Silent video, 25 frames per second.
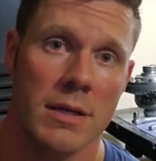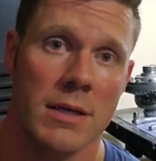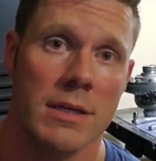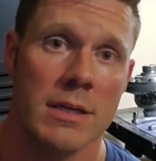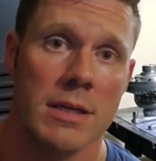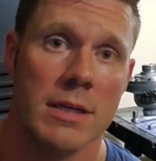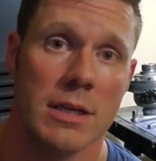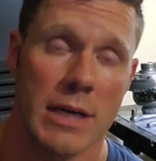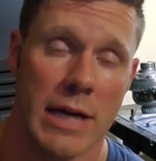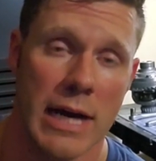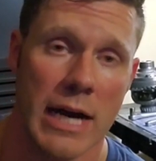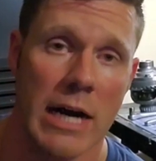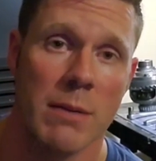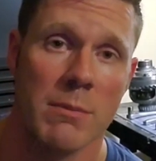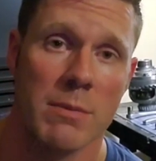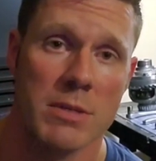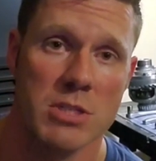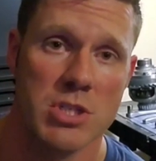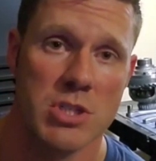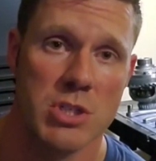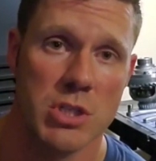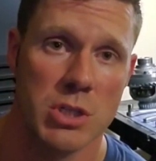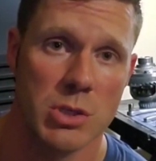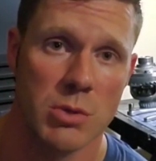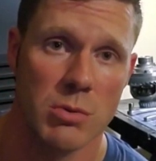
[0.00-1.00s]
you know, how
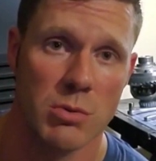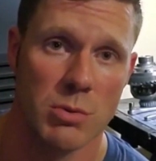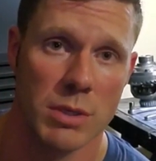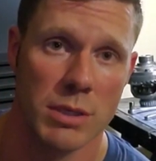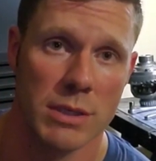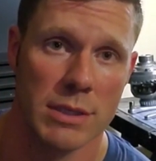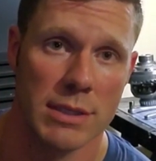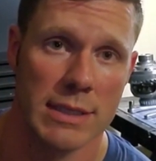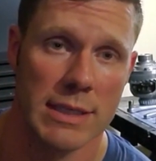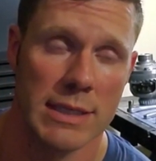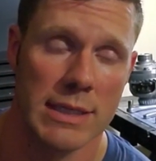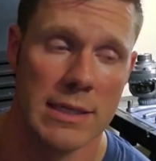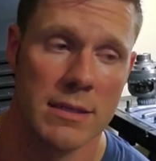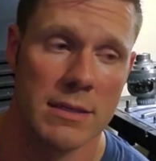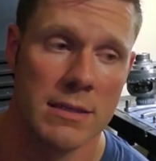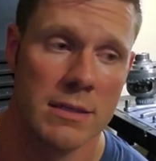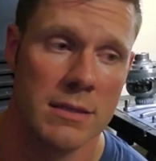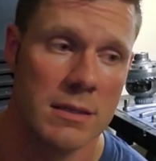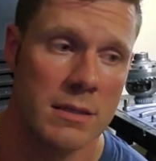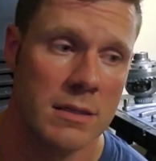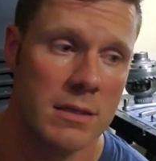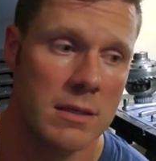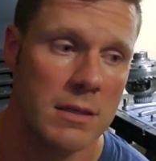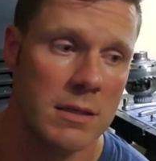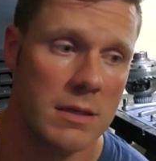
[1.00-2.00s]
much do you really
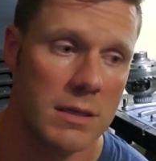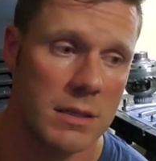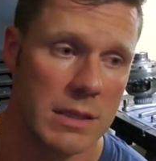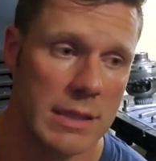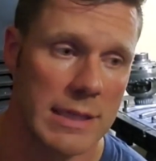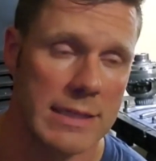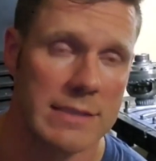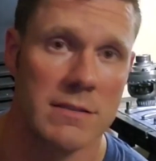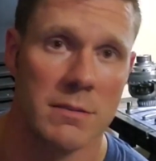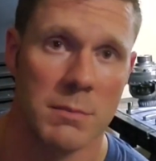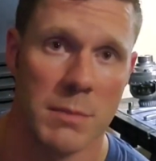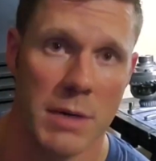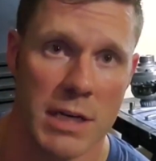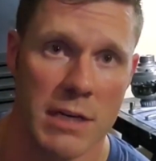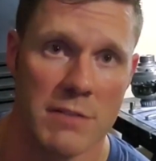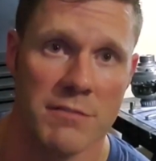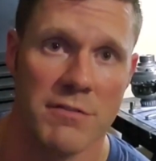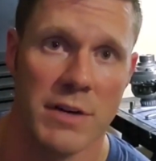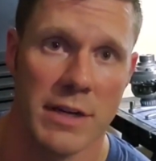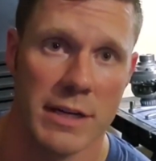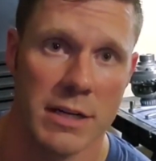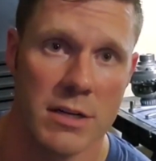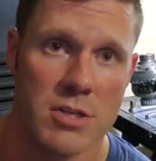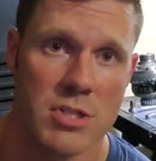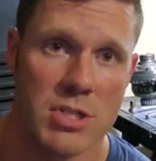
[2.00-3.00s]
like to
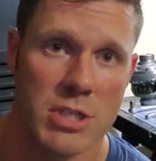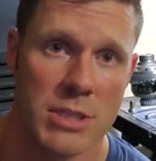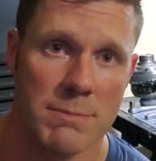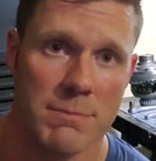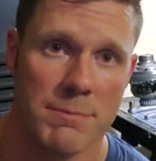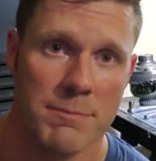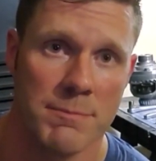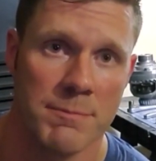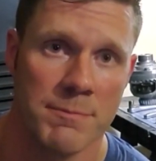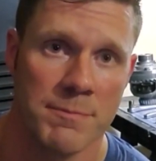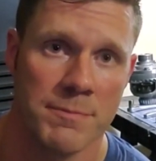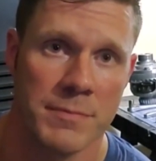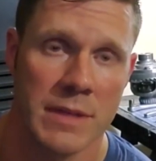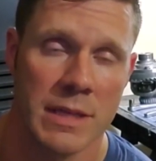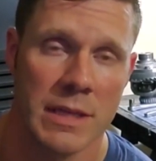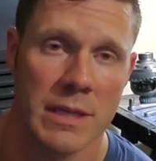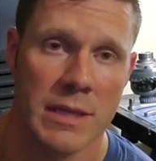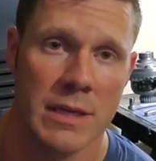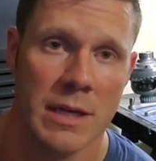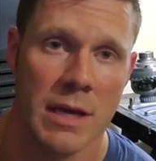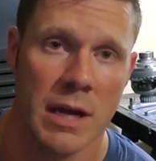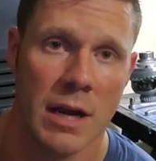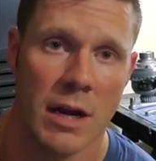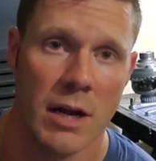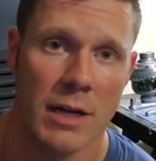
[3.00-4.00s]
modify your Jeep.
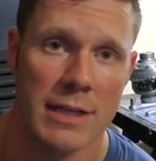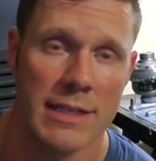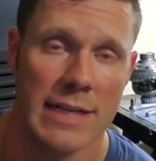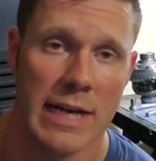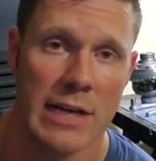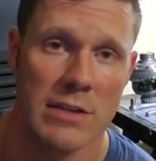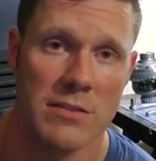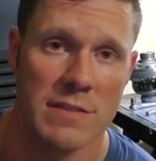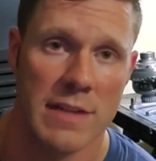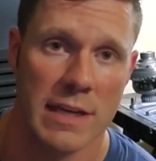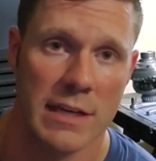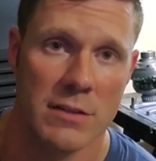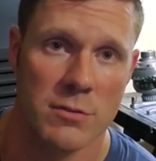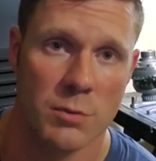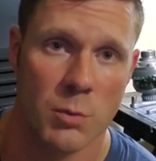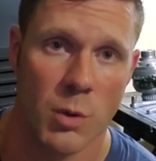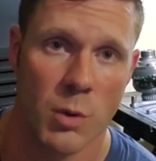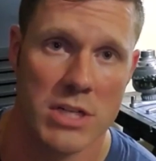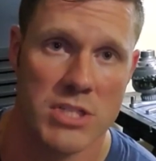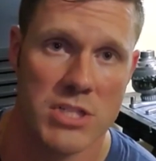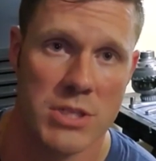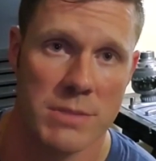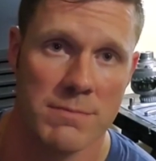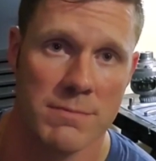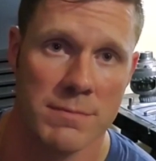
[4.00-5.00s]
All right, guys, thanks for
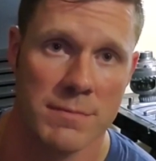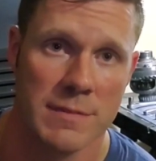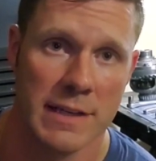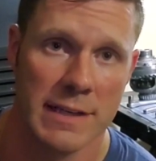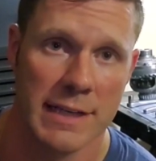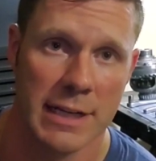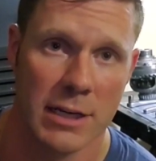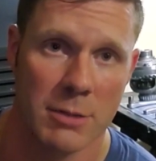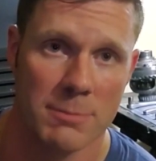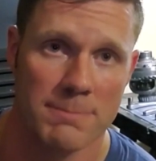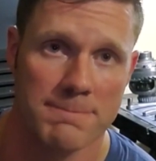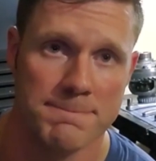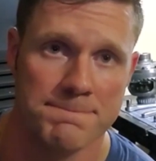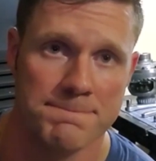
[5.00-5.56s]
watching. Take care.